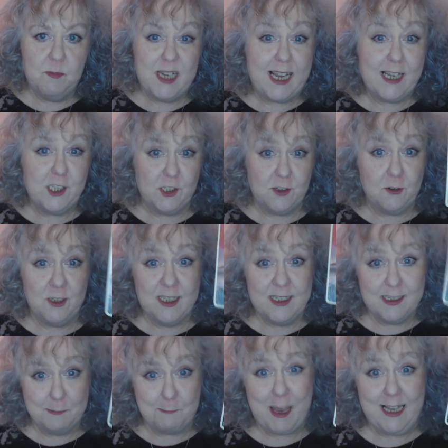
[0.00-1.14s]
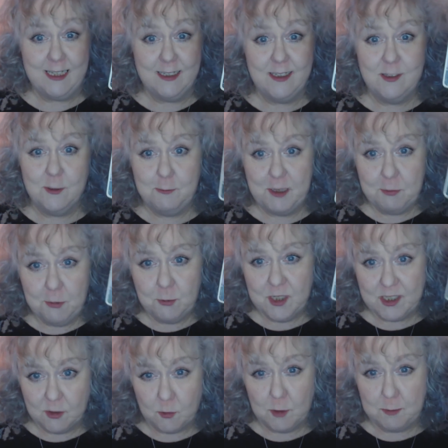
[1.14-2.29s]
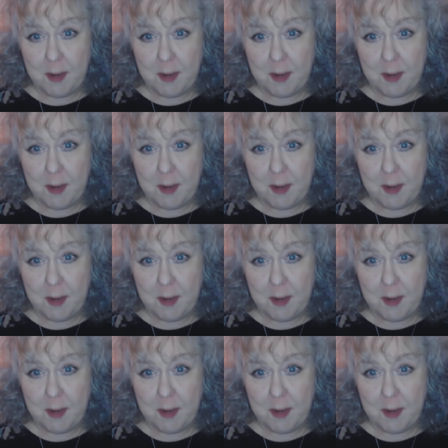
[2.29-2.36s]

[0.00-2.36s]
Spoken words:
pressure on the spine, so people with sore